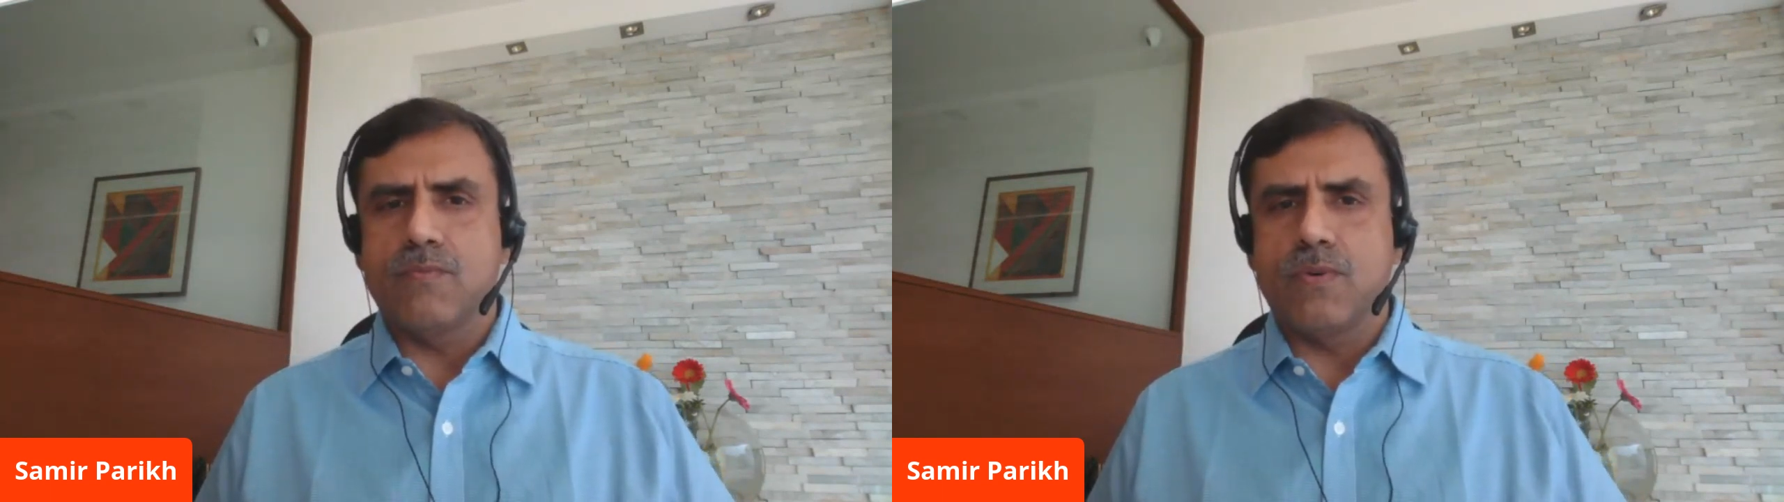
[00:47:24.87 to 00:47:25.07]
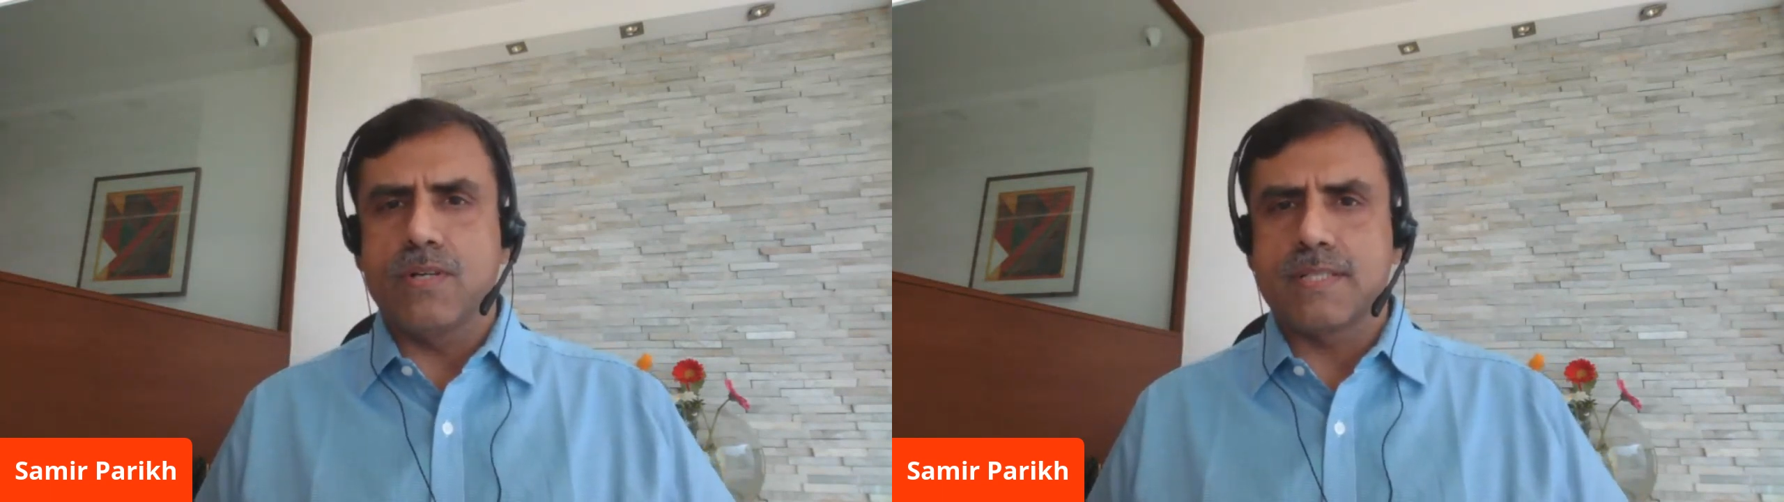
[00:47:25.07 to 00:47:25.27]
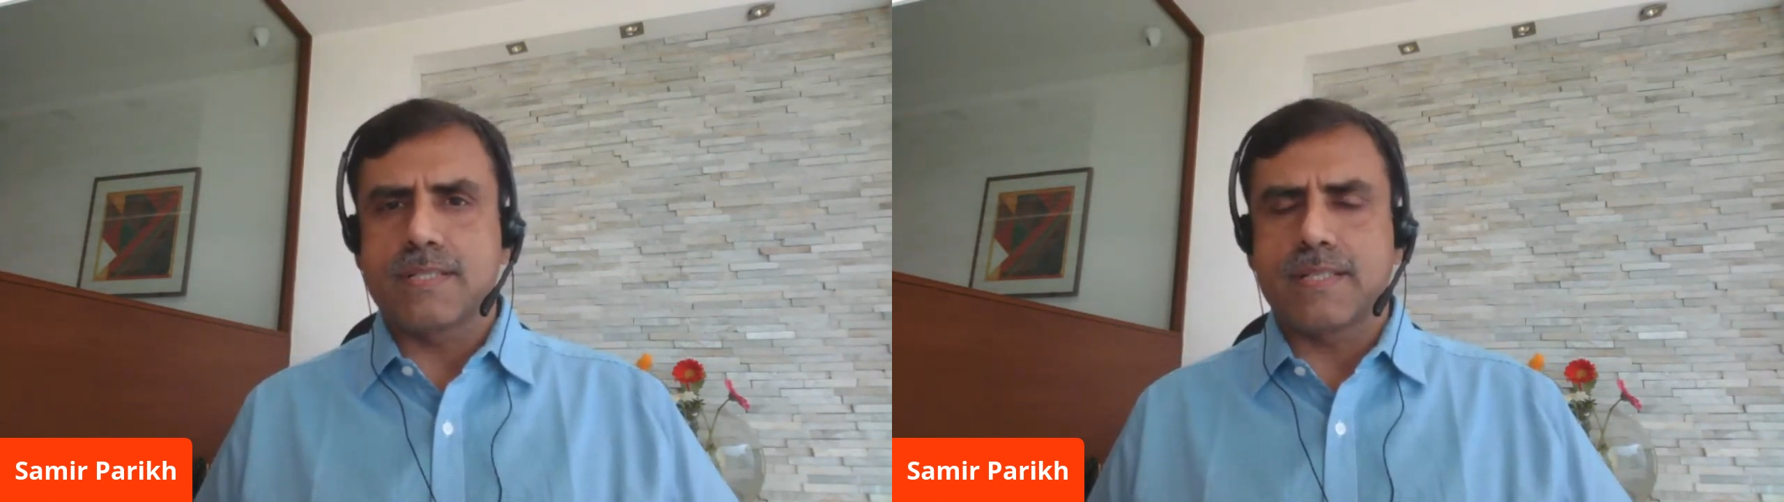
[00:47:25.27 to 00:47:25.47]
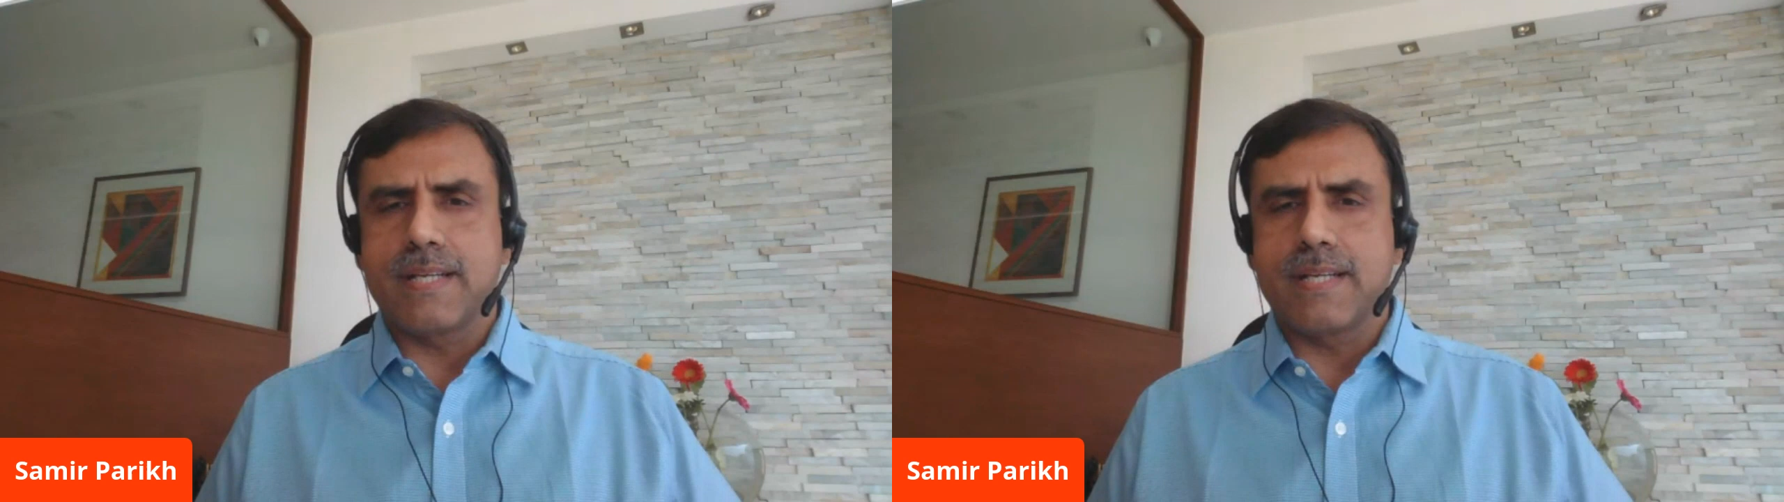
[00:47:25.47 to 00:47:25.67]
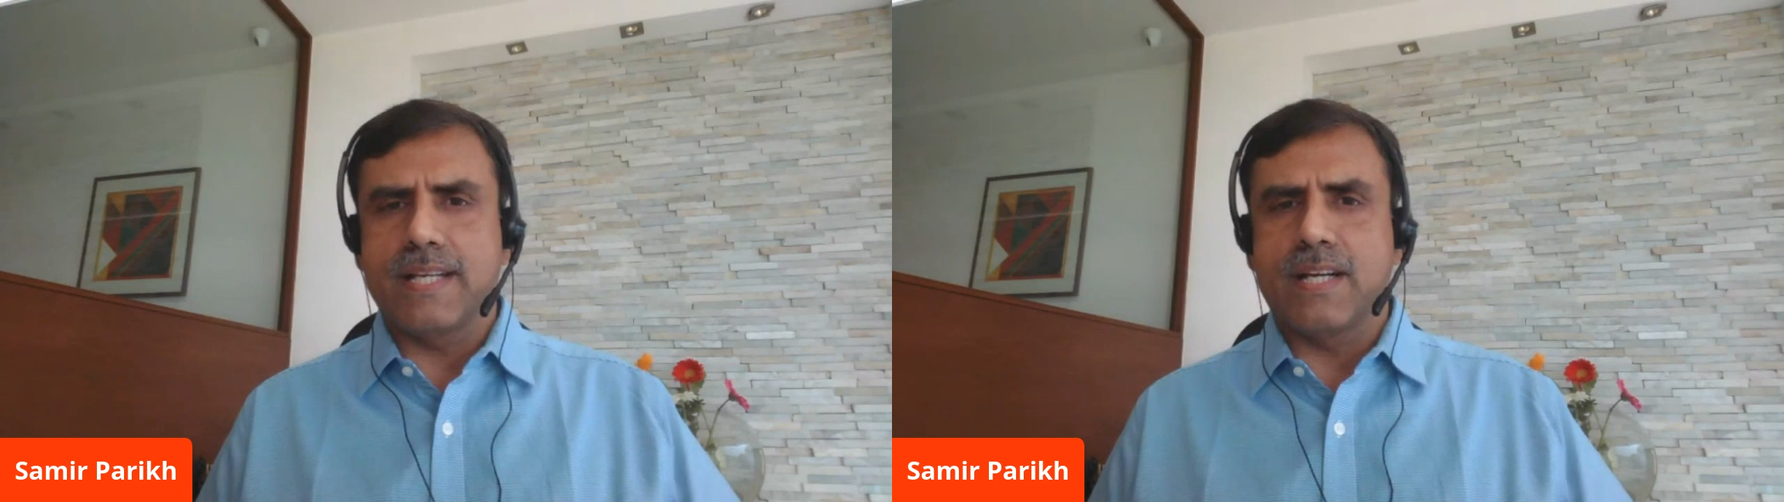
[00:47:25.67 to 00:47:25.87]
was
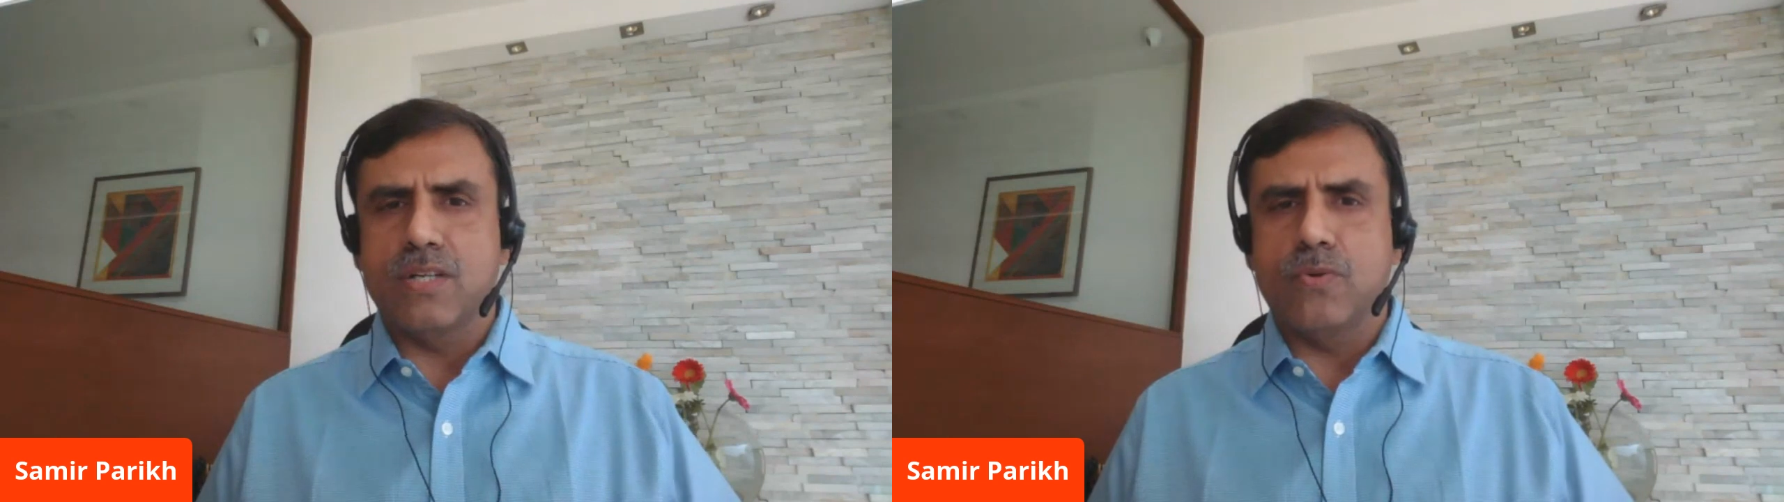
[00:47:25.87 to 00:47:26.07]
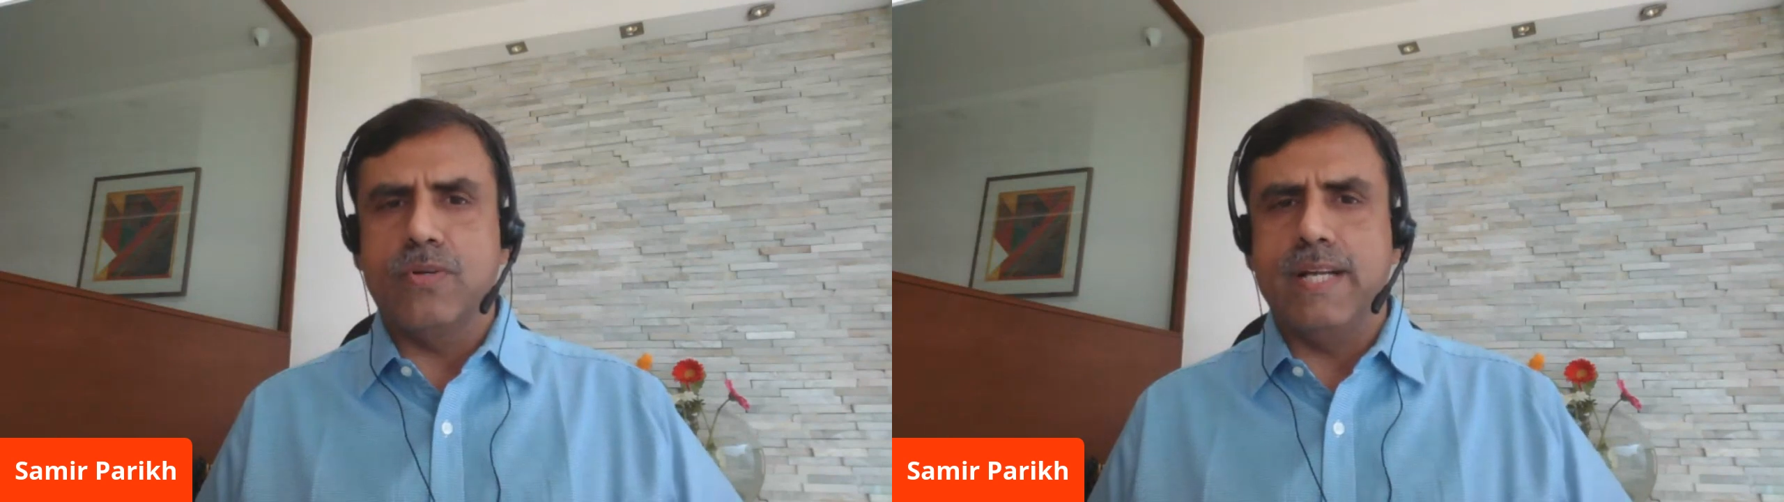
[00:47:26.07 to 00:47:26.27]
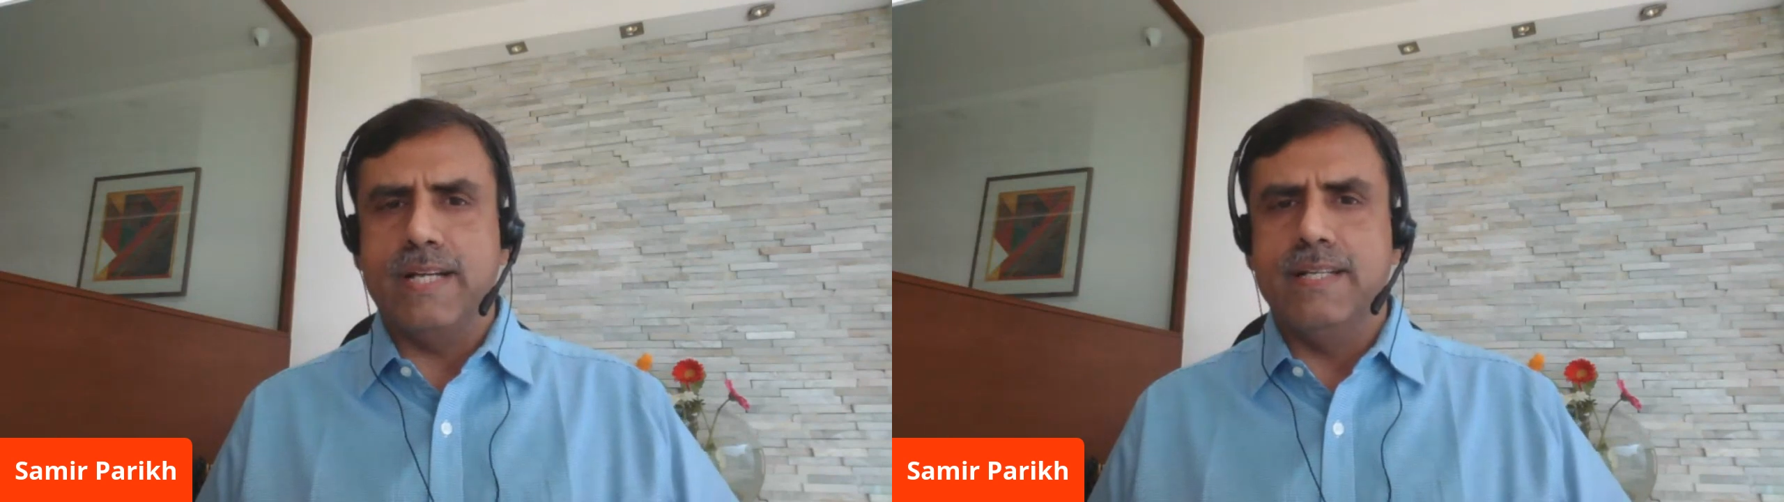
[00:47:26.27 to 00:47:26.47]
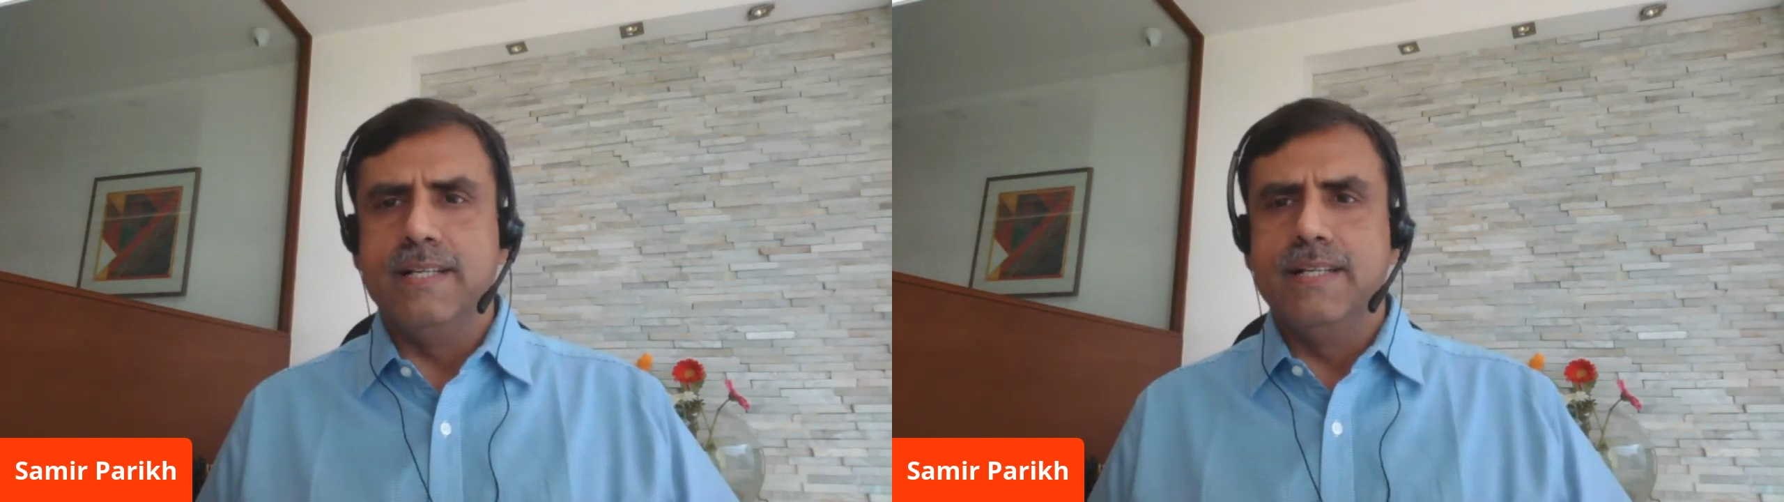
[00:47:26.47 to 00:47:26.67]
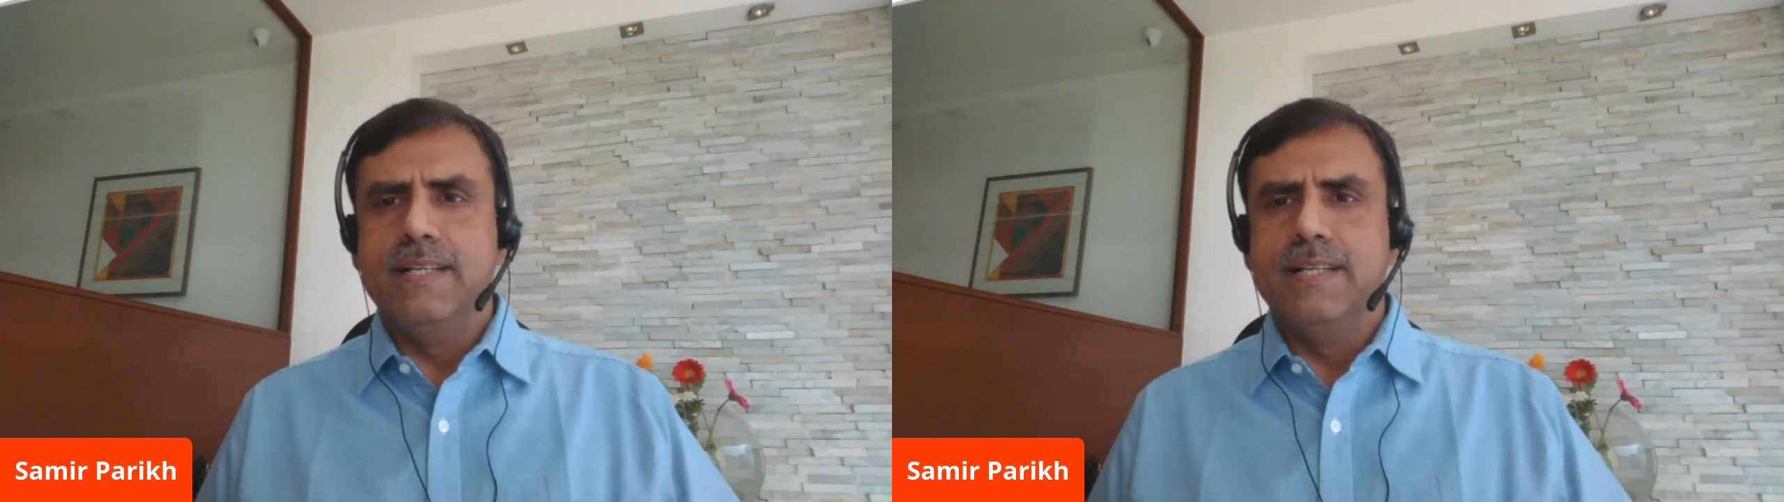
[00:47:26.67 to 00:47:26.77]
getting unloaded,